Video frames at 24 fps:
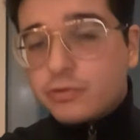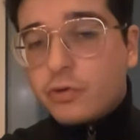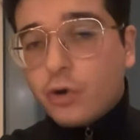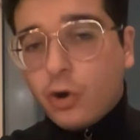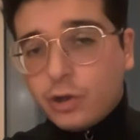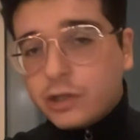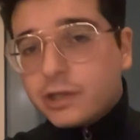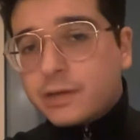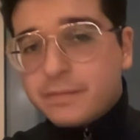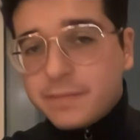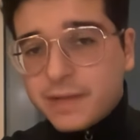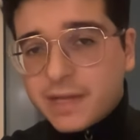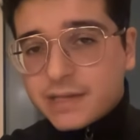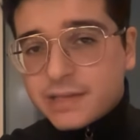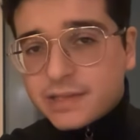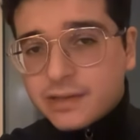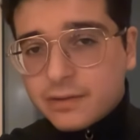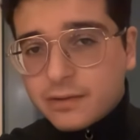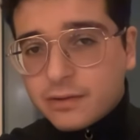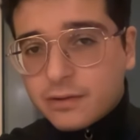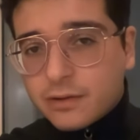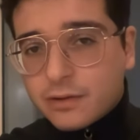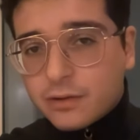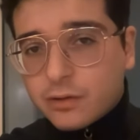we all admit
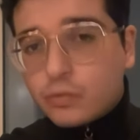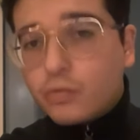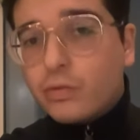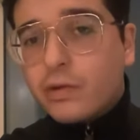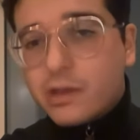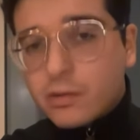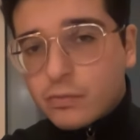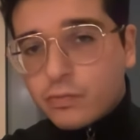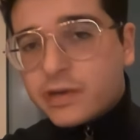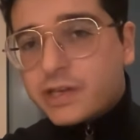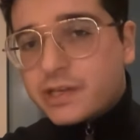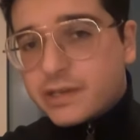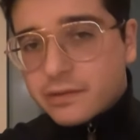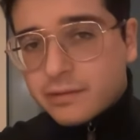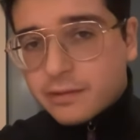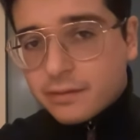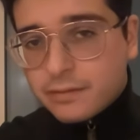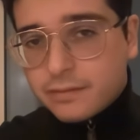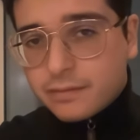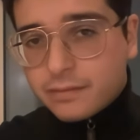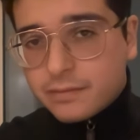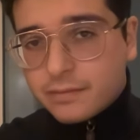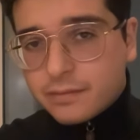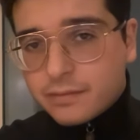was
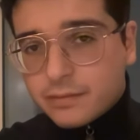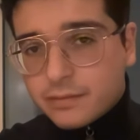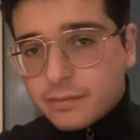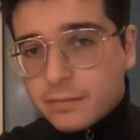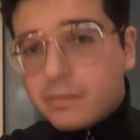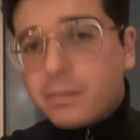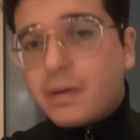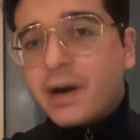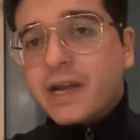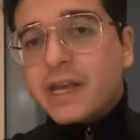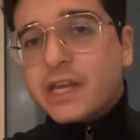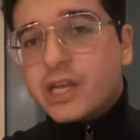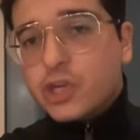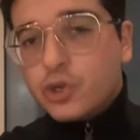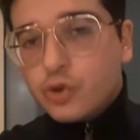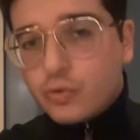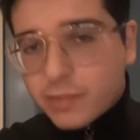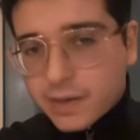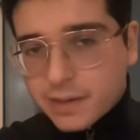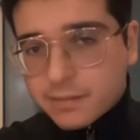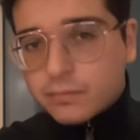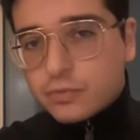written by human